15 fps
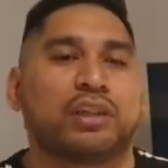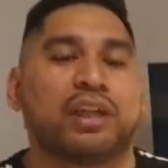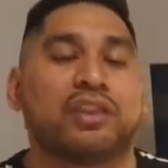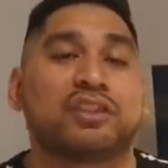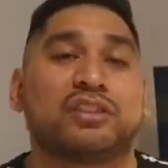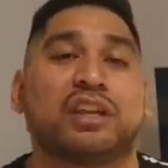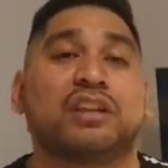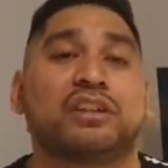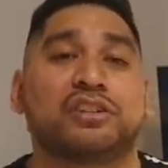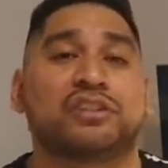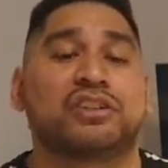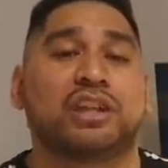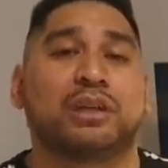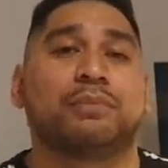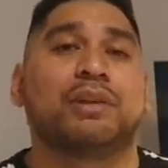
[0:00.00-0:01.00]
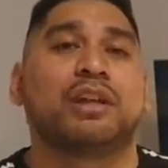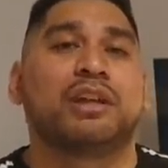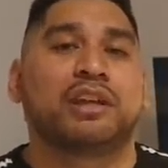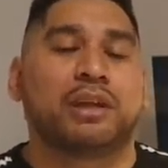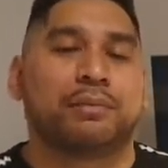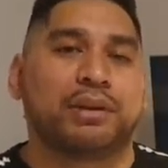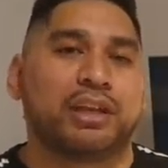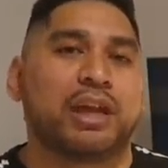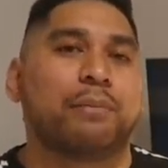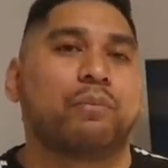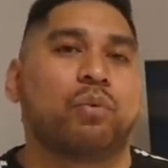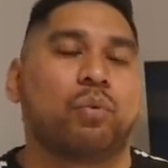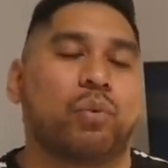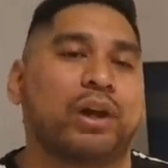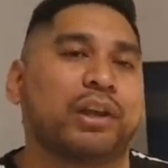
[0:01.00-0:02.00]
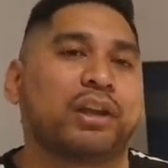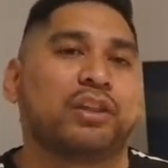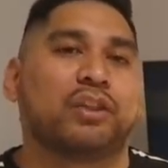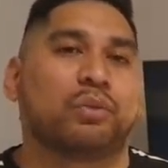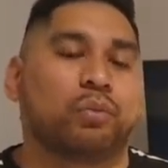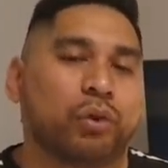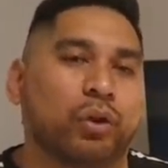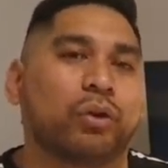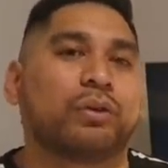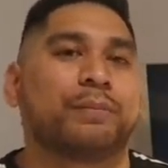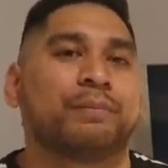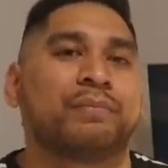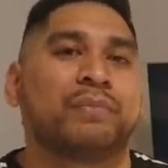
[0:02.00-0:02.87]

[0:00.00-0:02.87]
that this English team can be number one in the world.